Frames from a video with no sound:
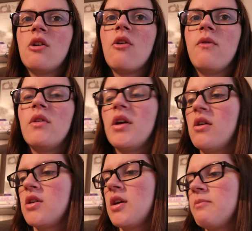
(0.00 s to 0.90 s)
Hopefully
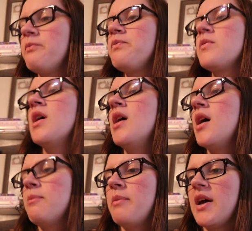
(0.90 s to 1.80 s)
I'll get
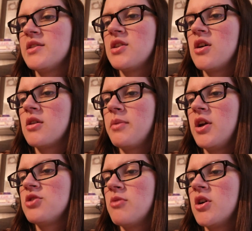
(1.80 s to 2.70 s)
past the 100
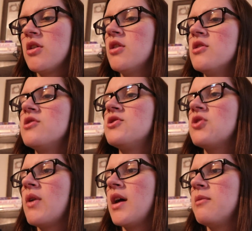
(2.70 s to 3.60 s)
page mark
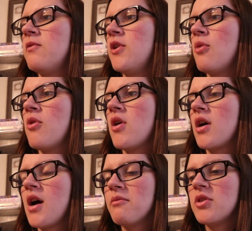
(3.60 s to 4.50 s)
so I feel more
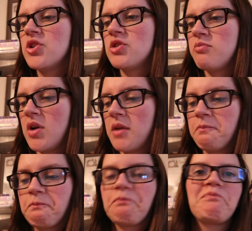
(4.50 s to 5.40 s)
accomplished.
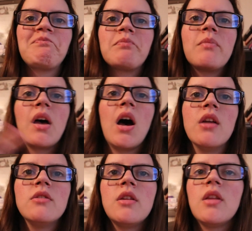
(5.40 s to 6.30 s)
But
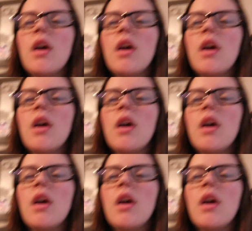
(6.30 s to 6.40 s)
other than